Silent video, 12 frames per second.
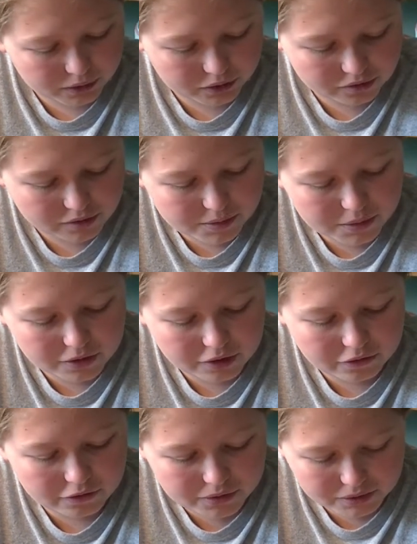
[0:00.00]
distribute the
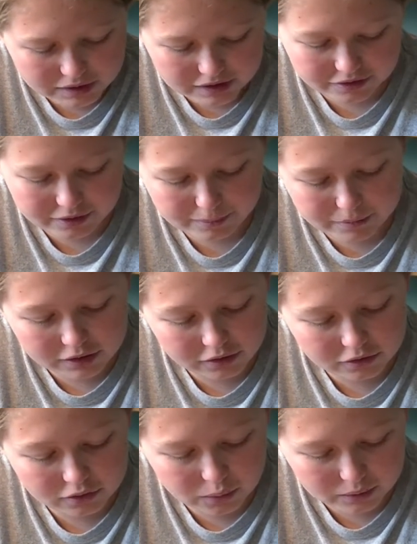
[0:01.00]
food coloring
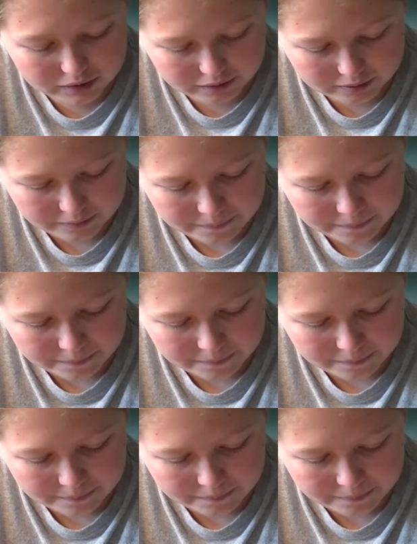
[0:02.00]
much quicker.